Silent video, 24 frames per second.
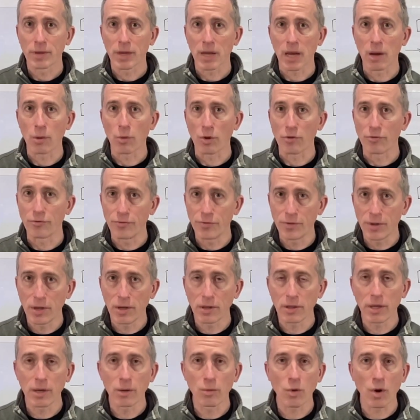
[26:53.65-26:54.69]
Okay, we're
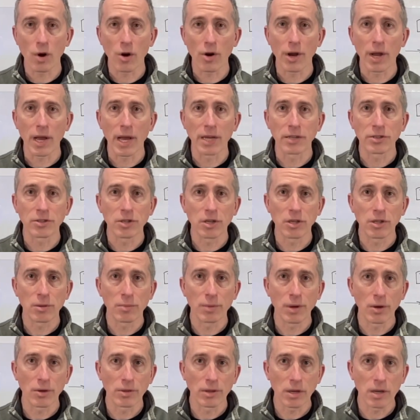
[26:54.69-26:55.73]
feeling where our hands need to
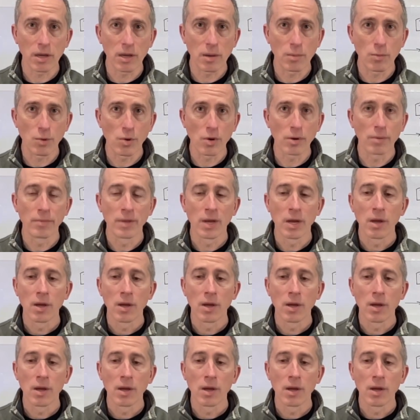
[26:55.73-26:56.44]
be on the keyboard.